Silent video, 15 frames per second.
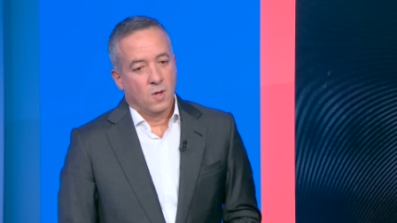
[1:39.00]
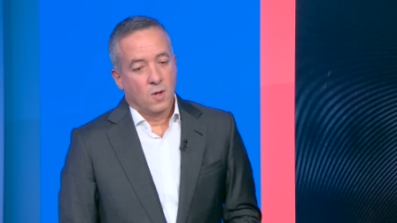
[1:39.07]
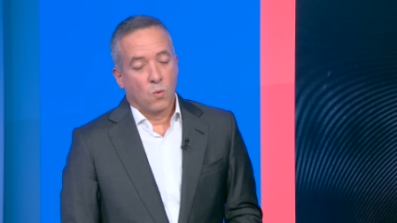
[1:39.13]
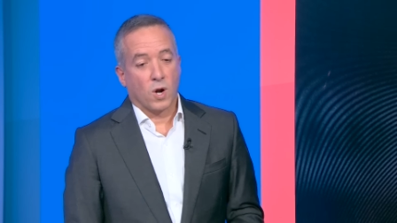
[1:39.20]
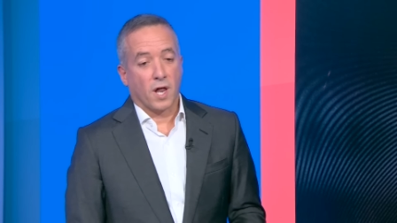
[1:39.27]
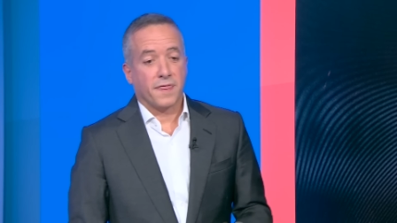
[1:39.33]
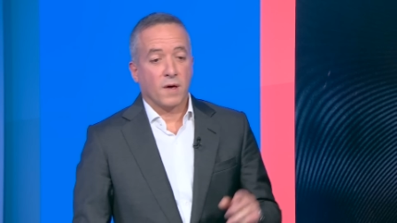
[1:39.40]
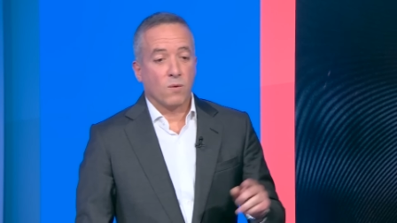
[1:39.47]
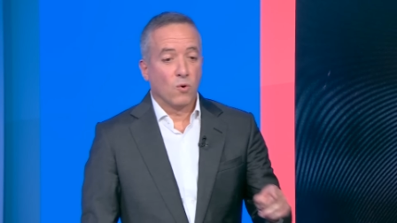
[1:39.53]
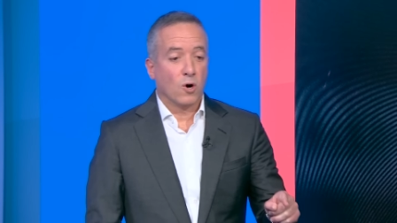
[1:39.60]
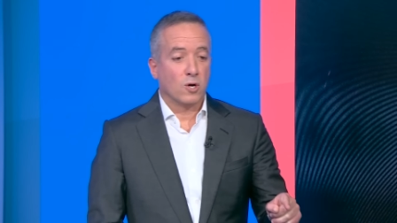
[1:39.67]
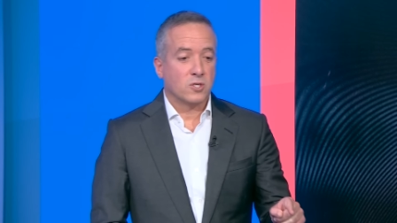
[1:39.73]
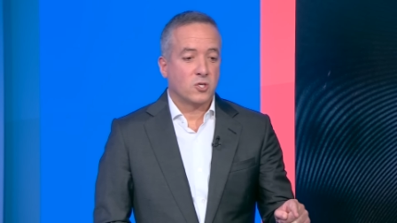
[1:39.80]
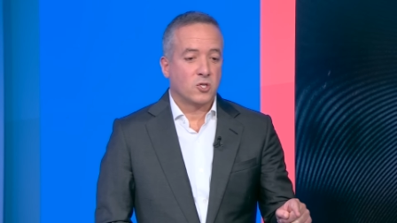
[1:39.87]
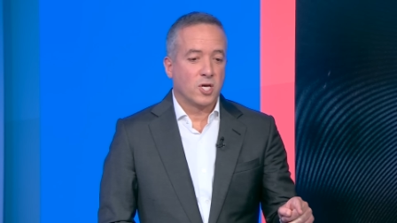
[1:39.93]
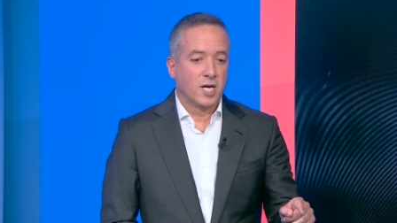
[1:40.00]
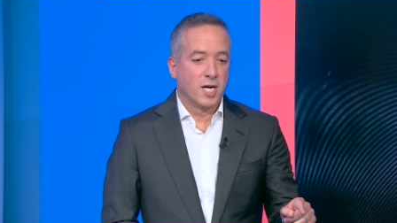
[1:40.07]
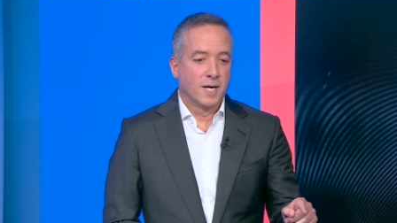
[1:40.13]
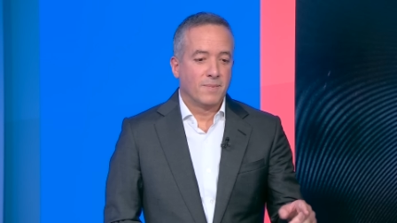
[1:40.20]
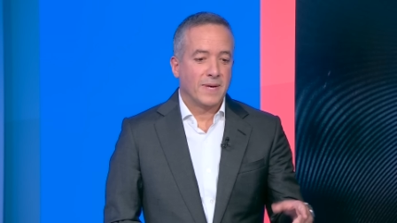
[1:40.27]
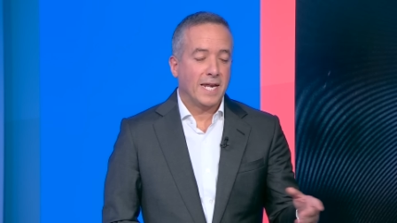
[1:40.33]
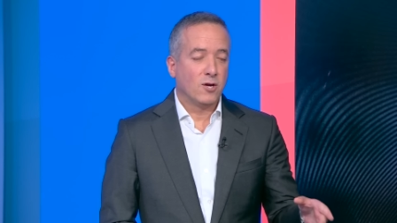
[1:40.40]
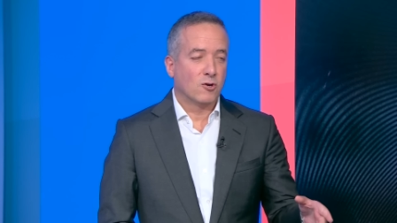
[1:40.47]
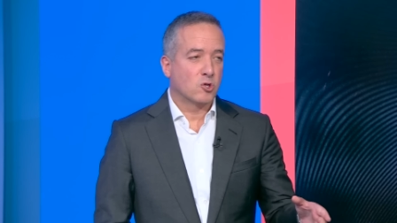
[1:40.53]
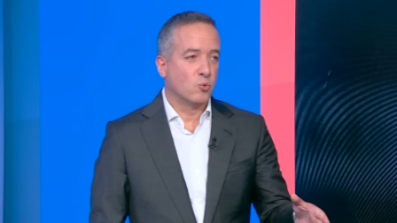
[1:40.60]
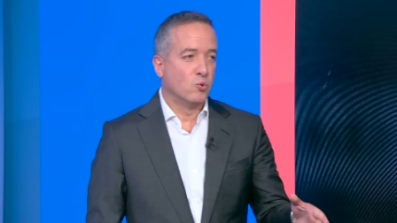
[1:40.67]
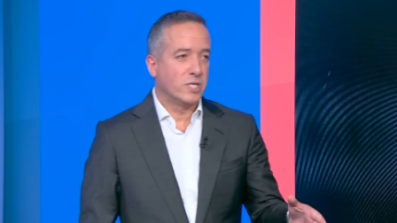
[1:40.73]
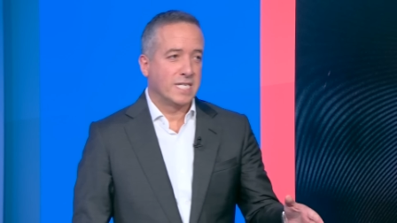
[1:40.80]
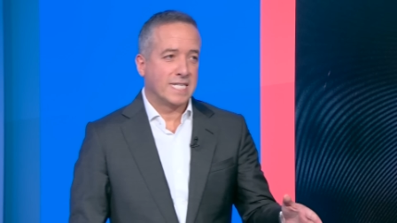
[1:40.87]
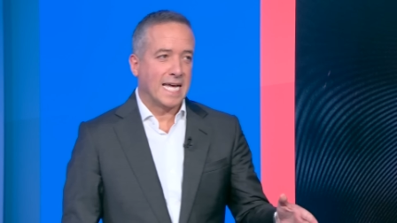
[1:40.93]
Well, I think what um, Ineos
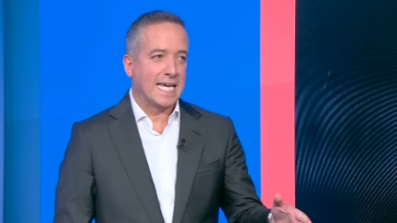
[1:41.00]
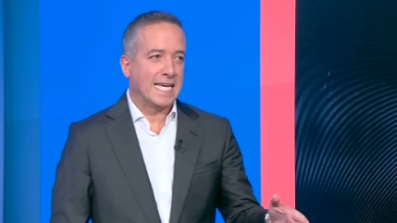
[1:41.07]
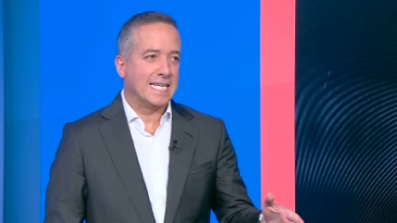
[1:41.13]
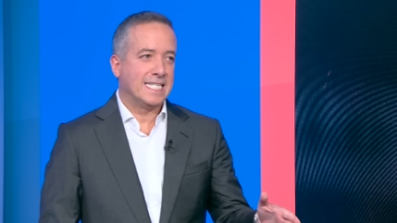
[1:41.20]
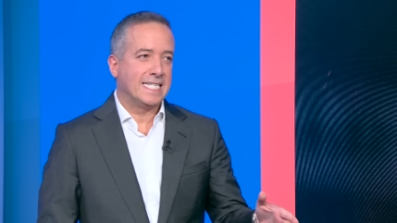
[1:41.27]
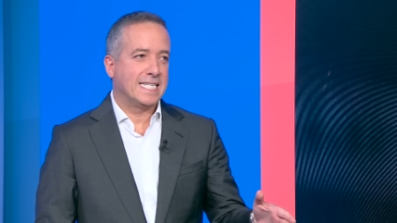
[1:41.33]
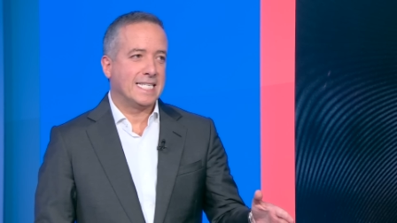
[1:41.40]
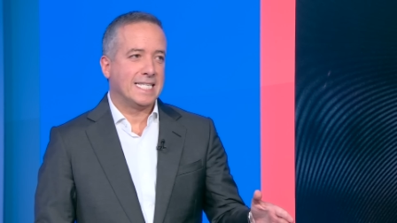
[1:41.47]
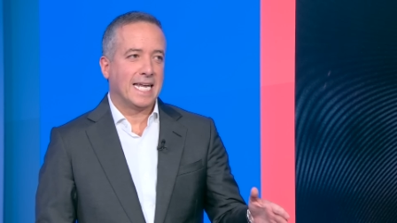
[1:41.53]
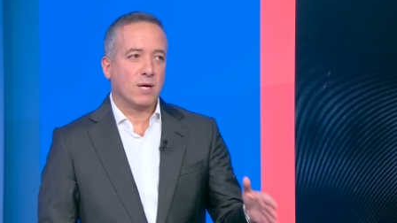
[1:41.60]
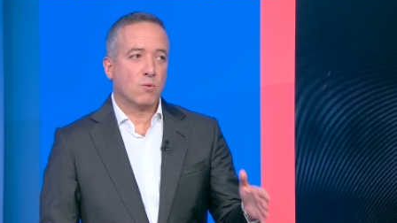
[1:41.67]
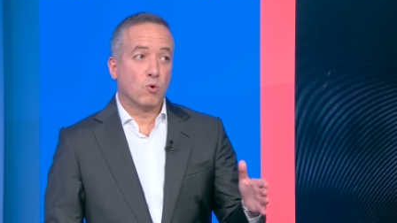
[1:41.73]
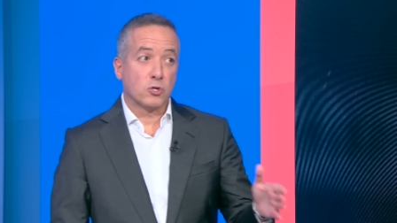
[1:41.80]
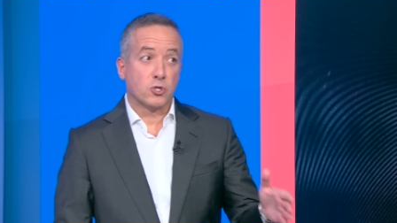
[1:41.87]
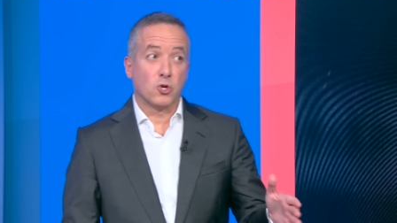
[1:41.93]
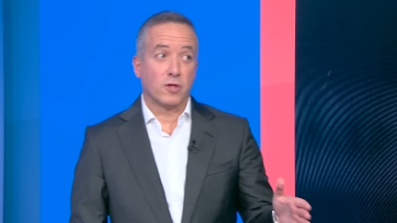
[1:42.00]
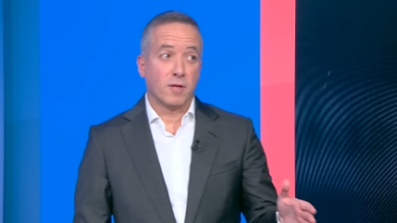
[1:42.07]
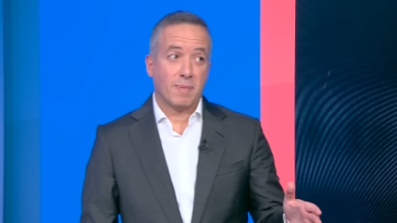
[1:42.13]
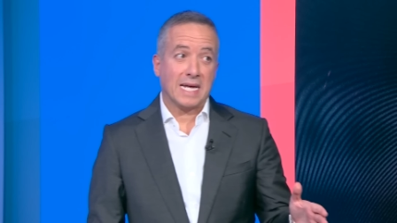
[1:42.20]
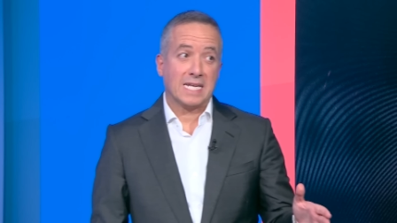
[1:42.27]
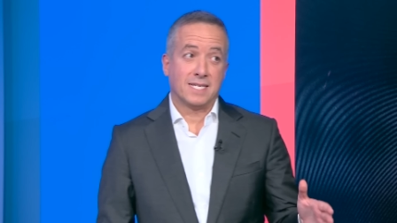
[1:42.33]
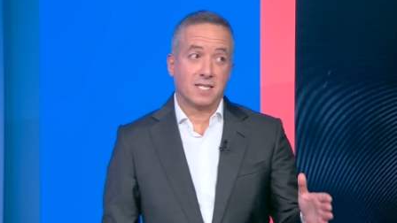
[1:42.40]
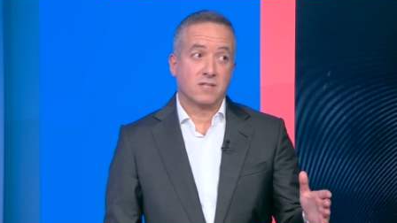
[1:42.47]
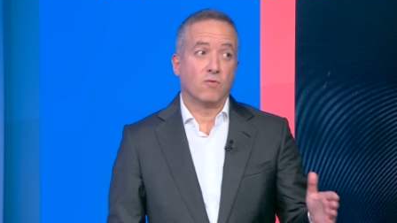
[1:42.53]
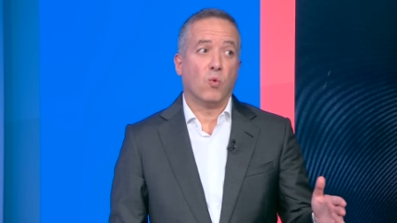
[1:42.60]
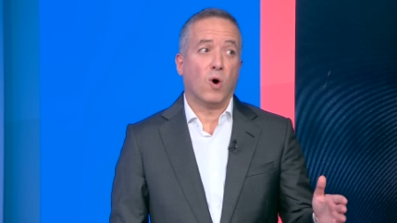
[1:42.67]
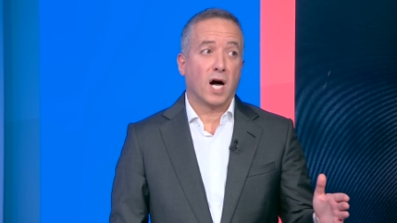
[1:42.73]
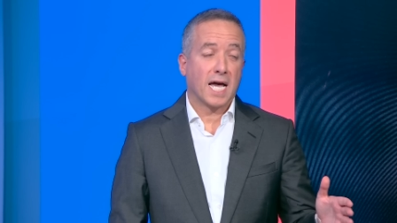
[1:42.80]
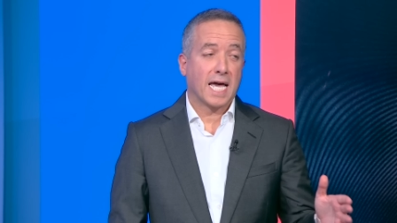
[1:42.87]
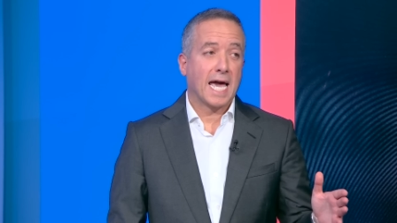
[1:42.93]
would say is that it wasn't on the basis of
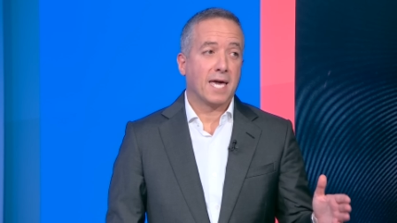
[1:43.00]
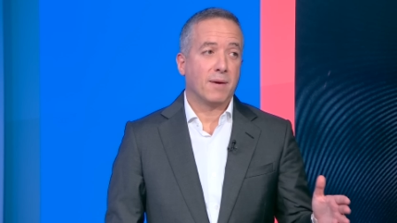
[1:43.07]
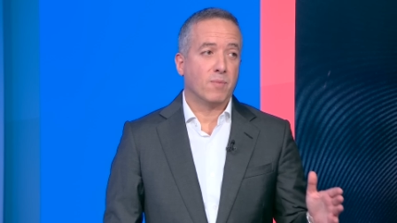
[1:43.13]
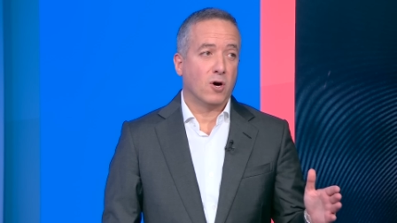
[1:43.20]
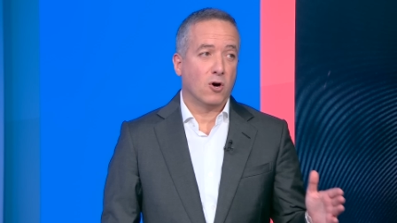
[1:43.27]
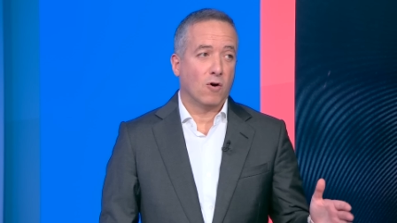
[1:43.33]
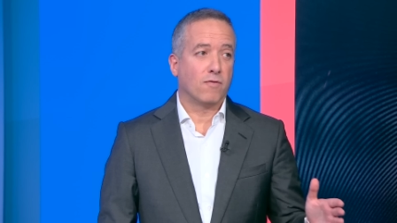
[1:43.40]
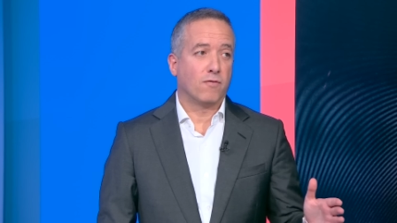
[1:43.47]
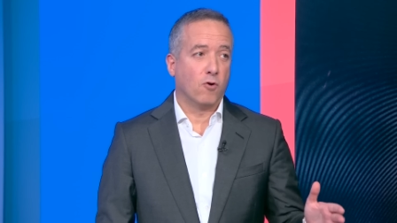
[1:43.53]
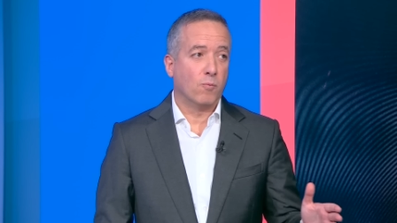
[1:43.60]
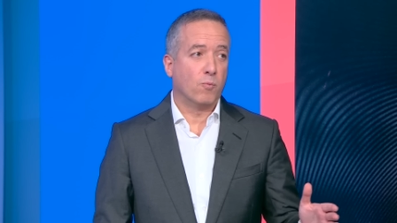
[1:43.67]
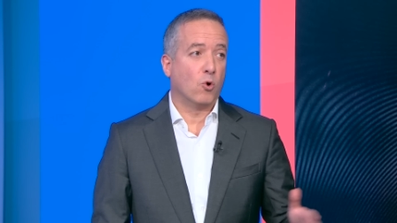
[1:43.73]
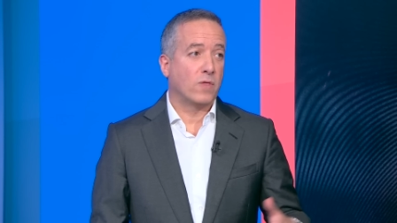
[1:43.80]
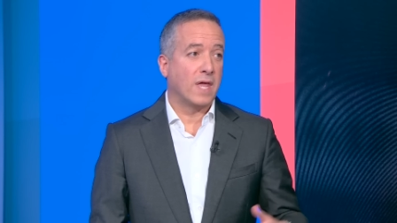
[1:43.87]
one game of football.